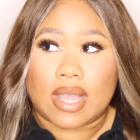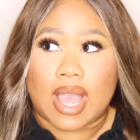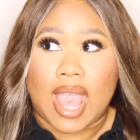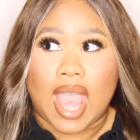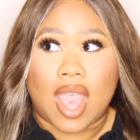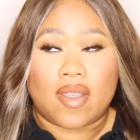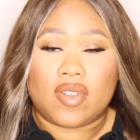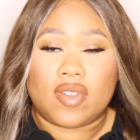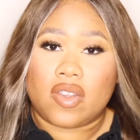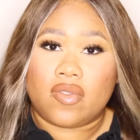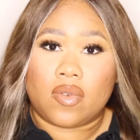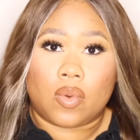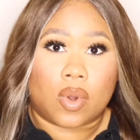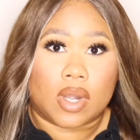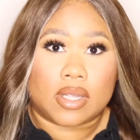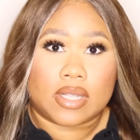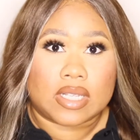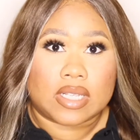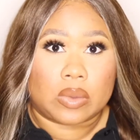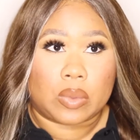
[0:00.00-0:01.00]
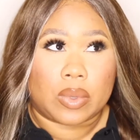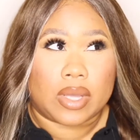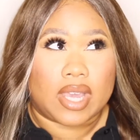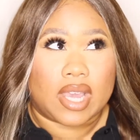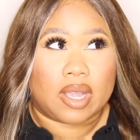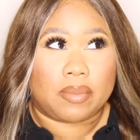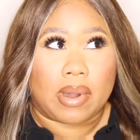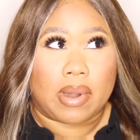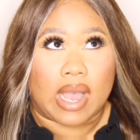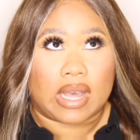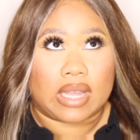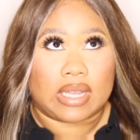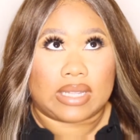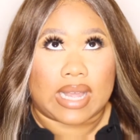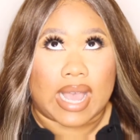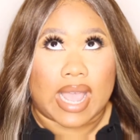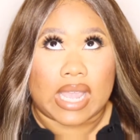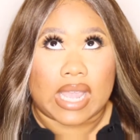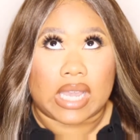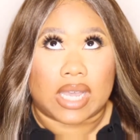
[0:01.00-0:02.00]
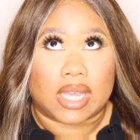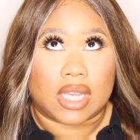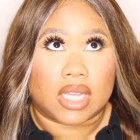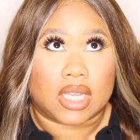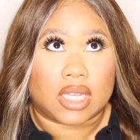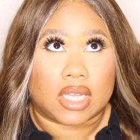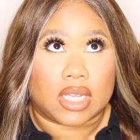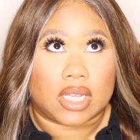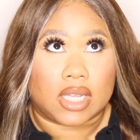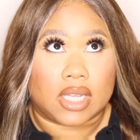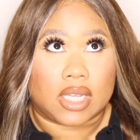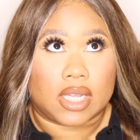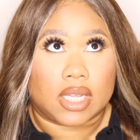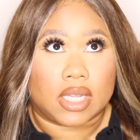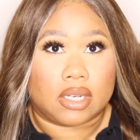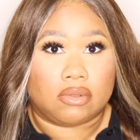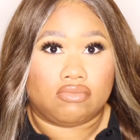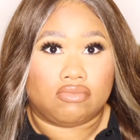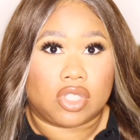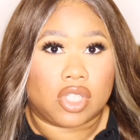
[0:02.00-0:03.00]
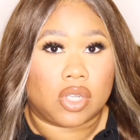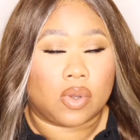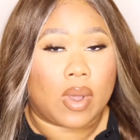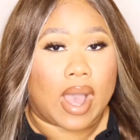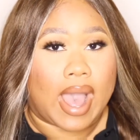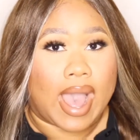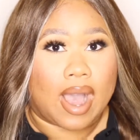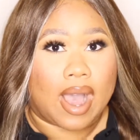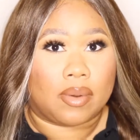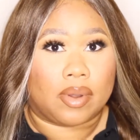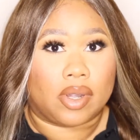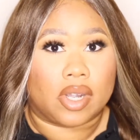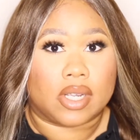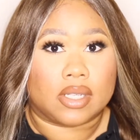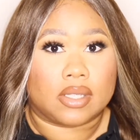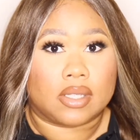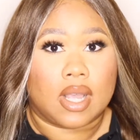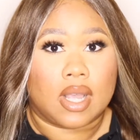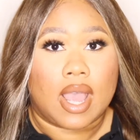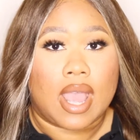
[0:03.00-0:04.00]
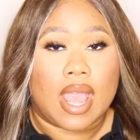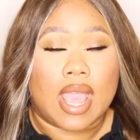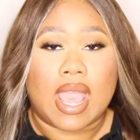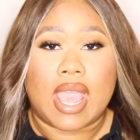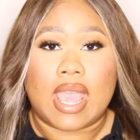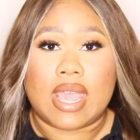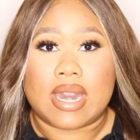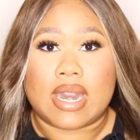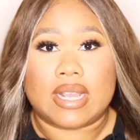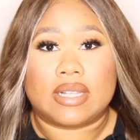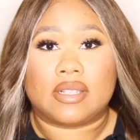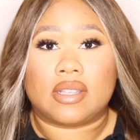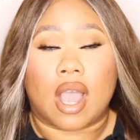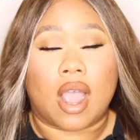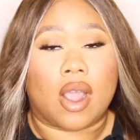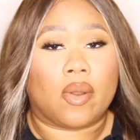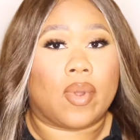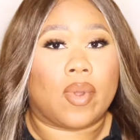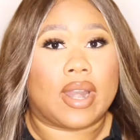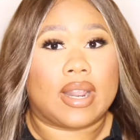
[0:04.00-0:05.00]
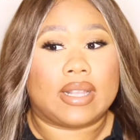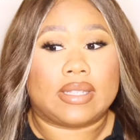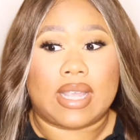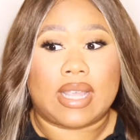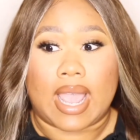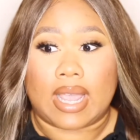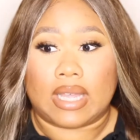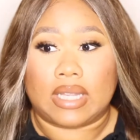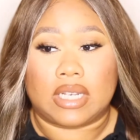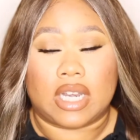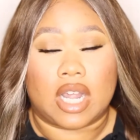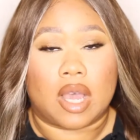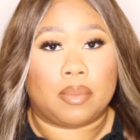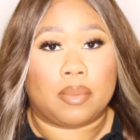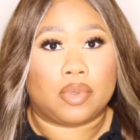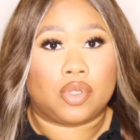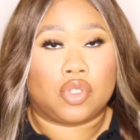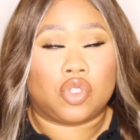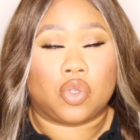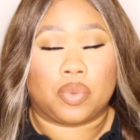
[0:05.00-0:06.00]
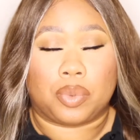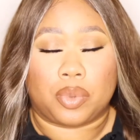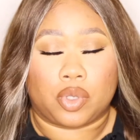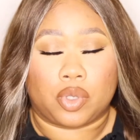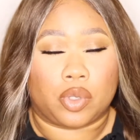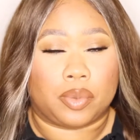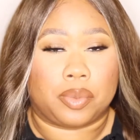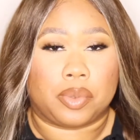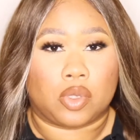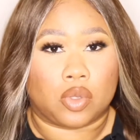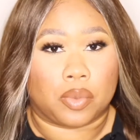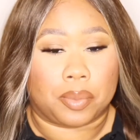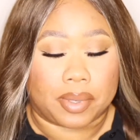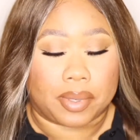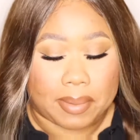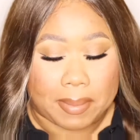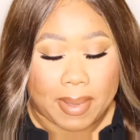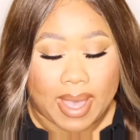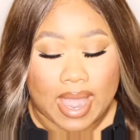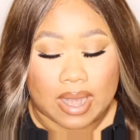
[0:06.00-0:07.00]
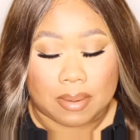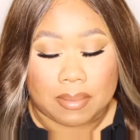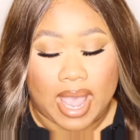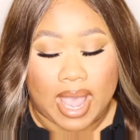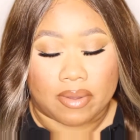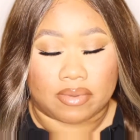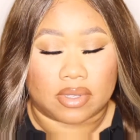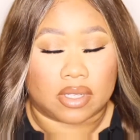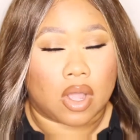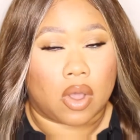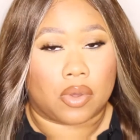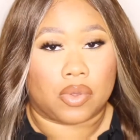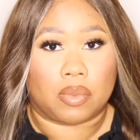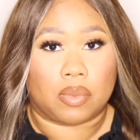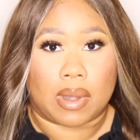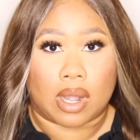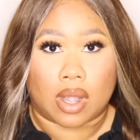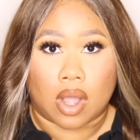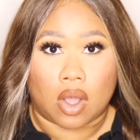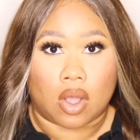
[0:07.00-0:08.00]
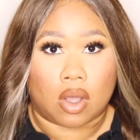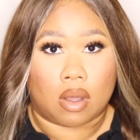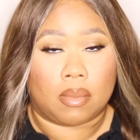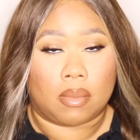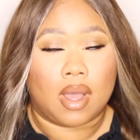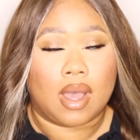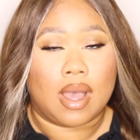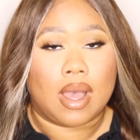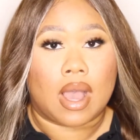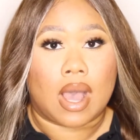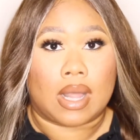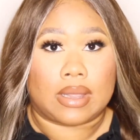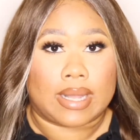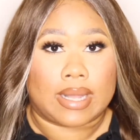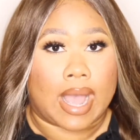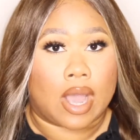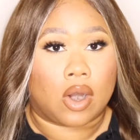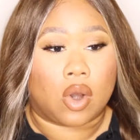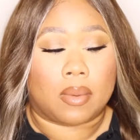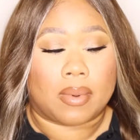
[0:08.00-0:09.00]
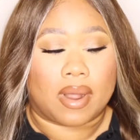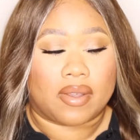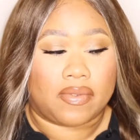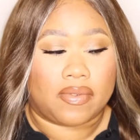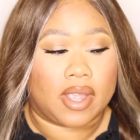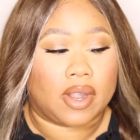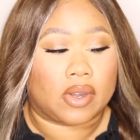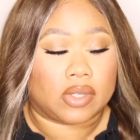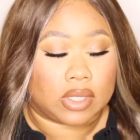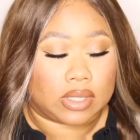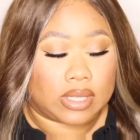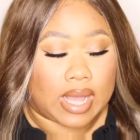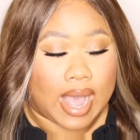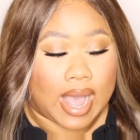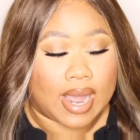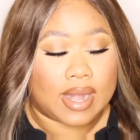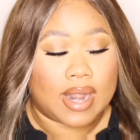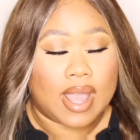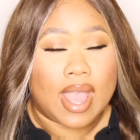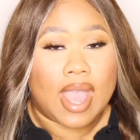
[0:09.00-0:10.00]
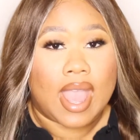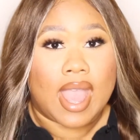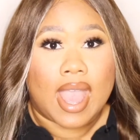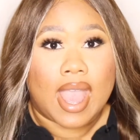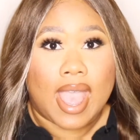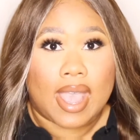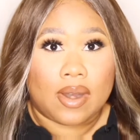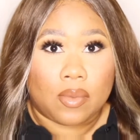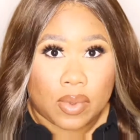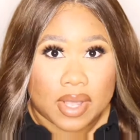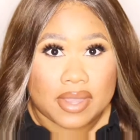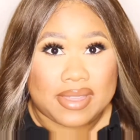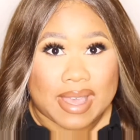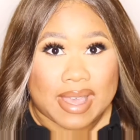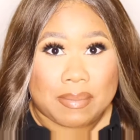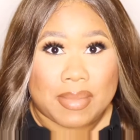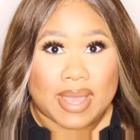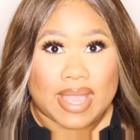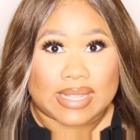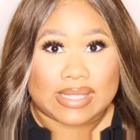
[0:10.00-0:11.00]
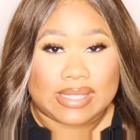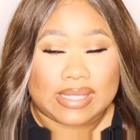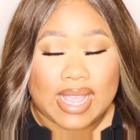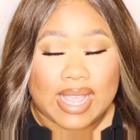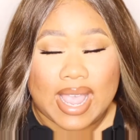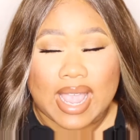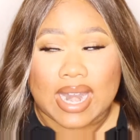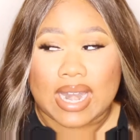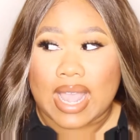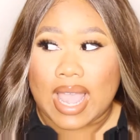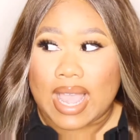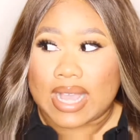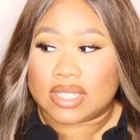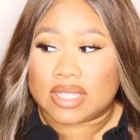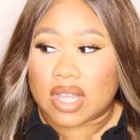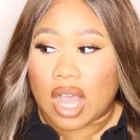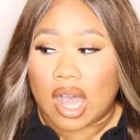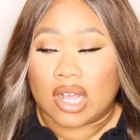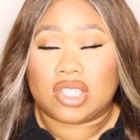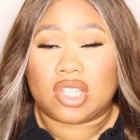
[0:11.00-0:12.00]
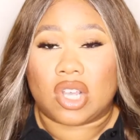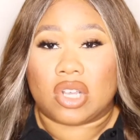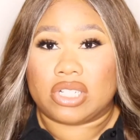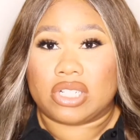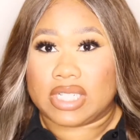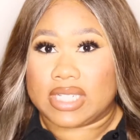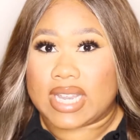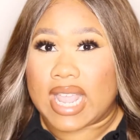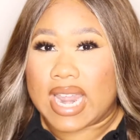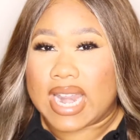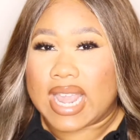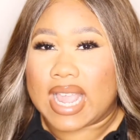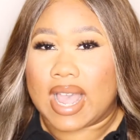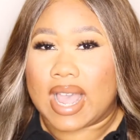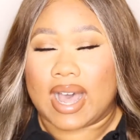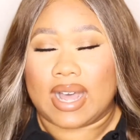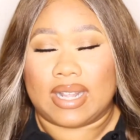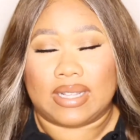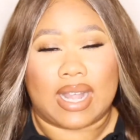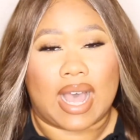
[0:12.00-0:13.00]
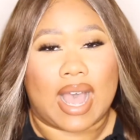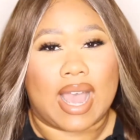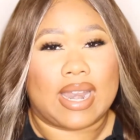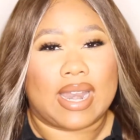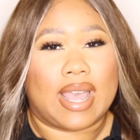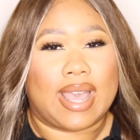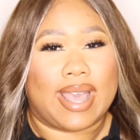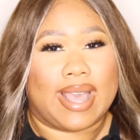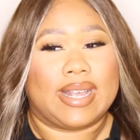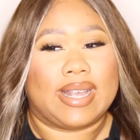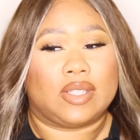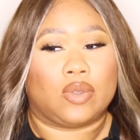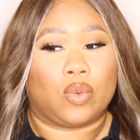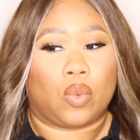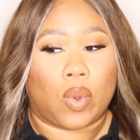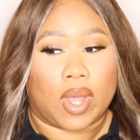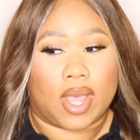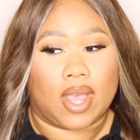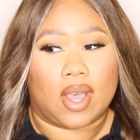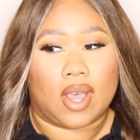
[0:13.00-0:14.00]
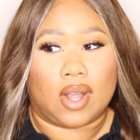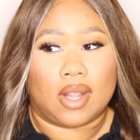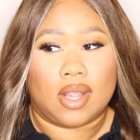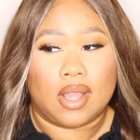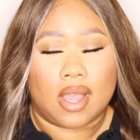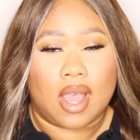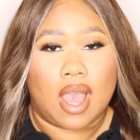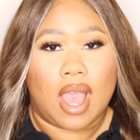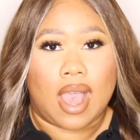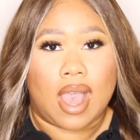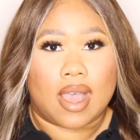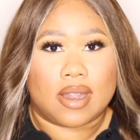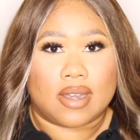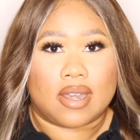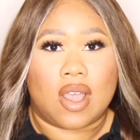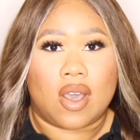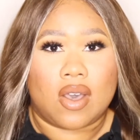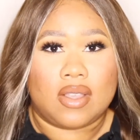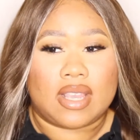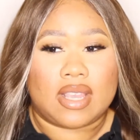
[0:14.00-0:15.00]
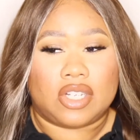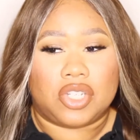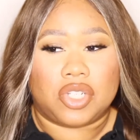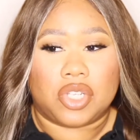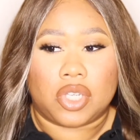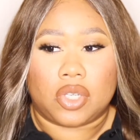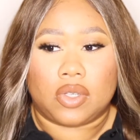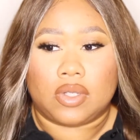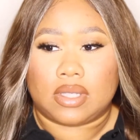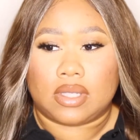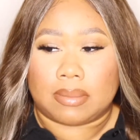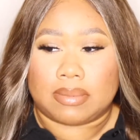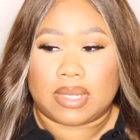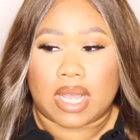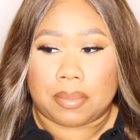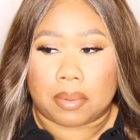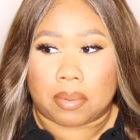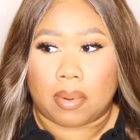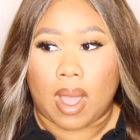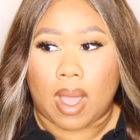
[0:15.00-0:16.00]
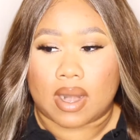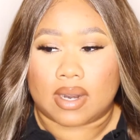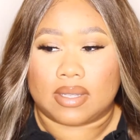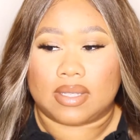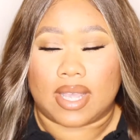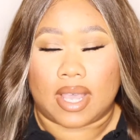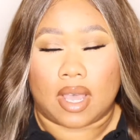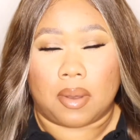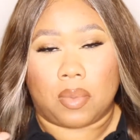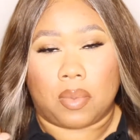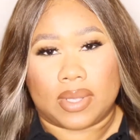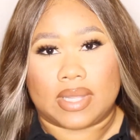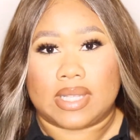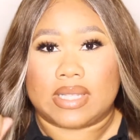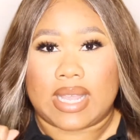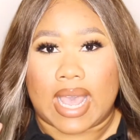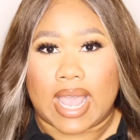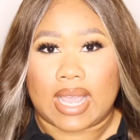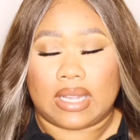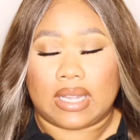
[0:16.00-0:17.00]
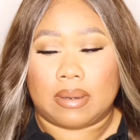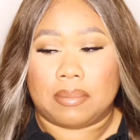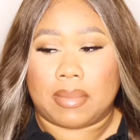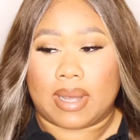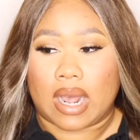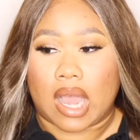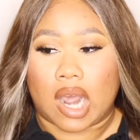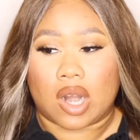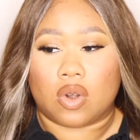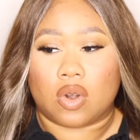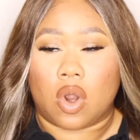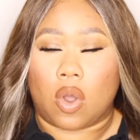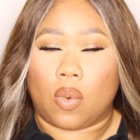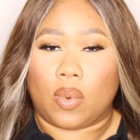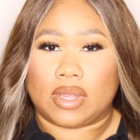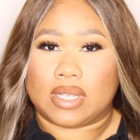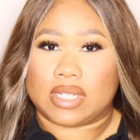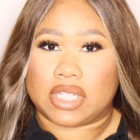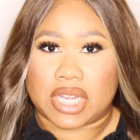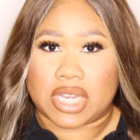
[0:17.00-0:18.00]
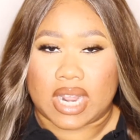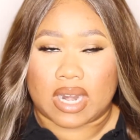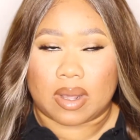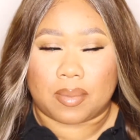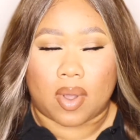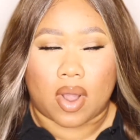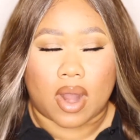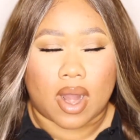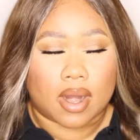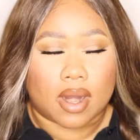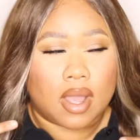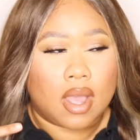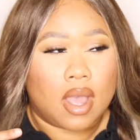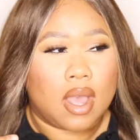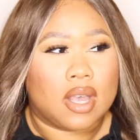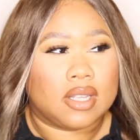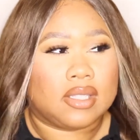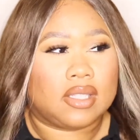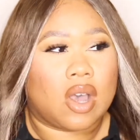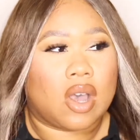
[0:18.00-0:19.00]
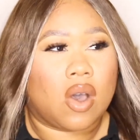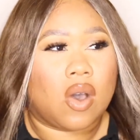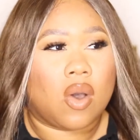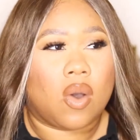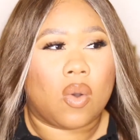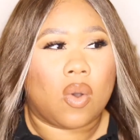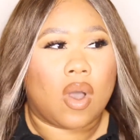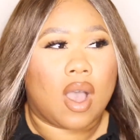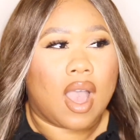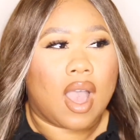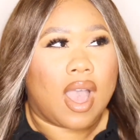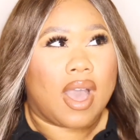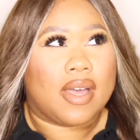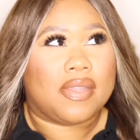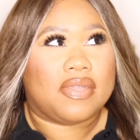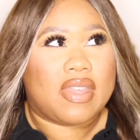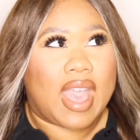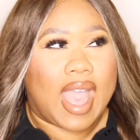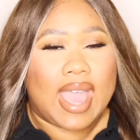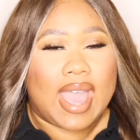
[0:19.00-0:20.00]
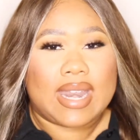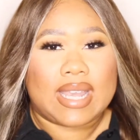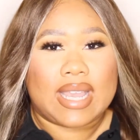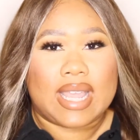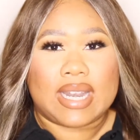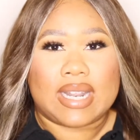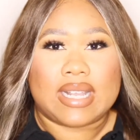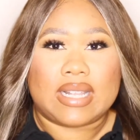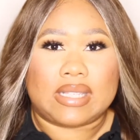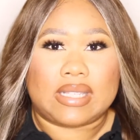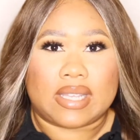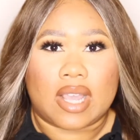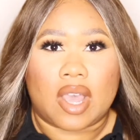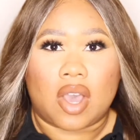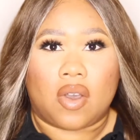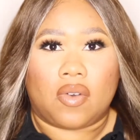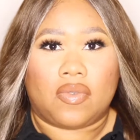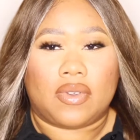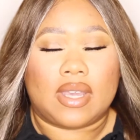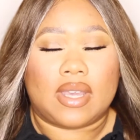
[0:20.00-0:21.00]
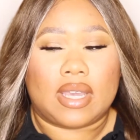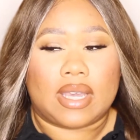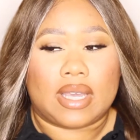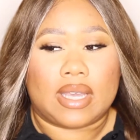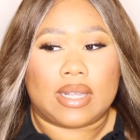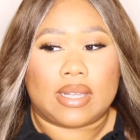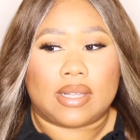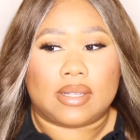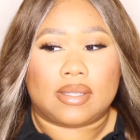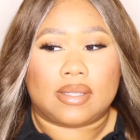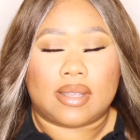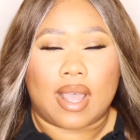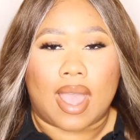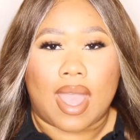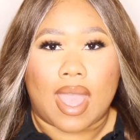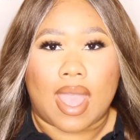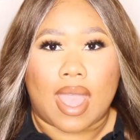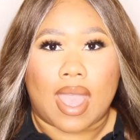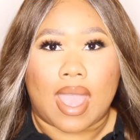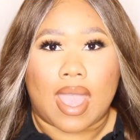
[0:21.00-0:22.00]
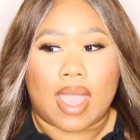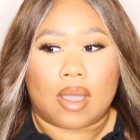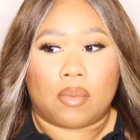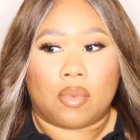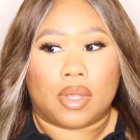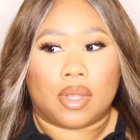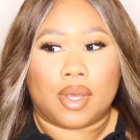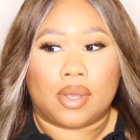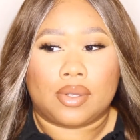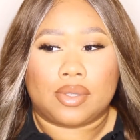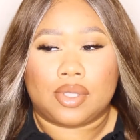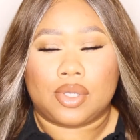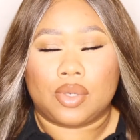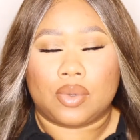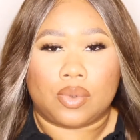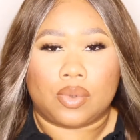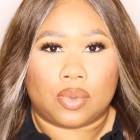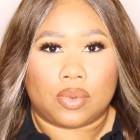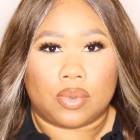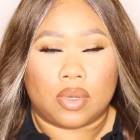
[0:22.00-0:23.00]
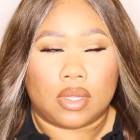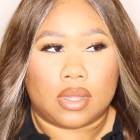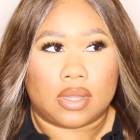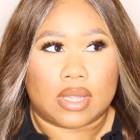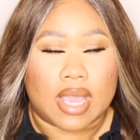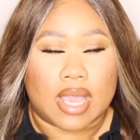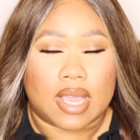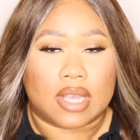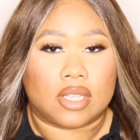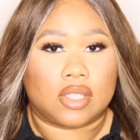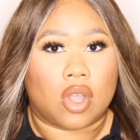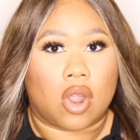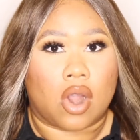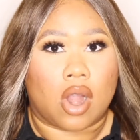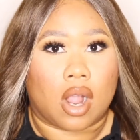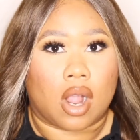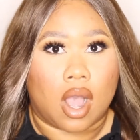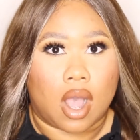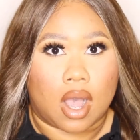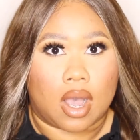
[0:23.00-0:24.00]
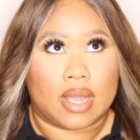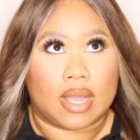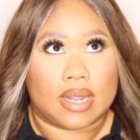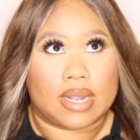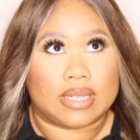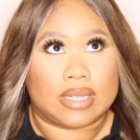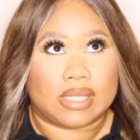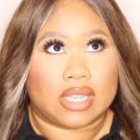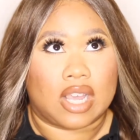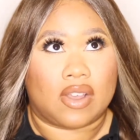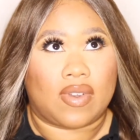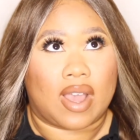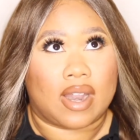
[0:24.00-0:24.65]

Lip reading: I haven't even worn this wig probably like a good 2 hours, and it's already tangling up super bad. I'm having to go through my comb a lot, on my fingers a lot. And with that being said, it's also shedding a lot as well. I know that you use some type of product to help with the tangling, but I don't know with the shedding part. So that in itself is well, those two things are a con itself.